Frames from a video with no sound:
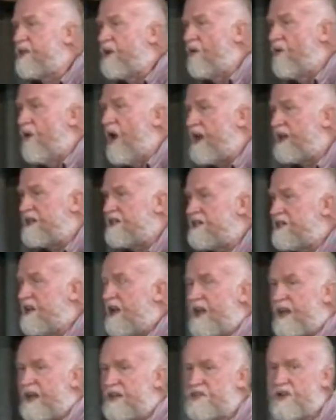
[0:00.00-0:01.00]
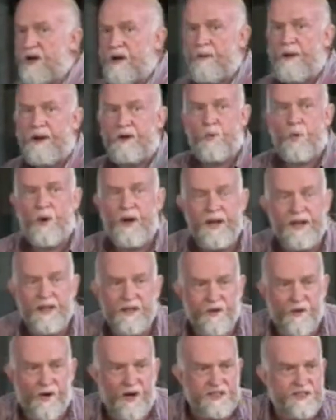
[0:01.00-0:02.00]
race, it's not about winning
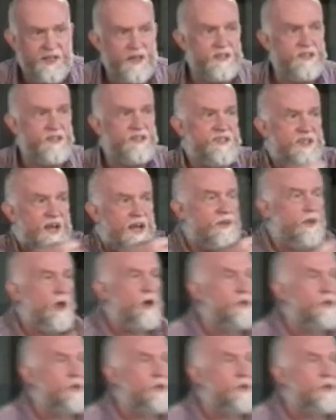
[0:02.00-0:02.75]
the race. He doesn't say those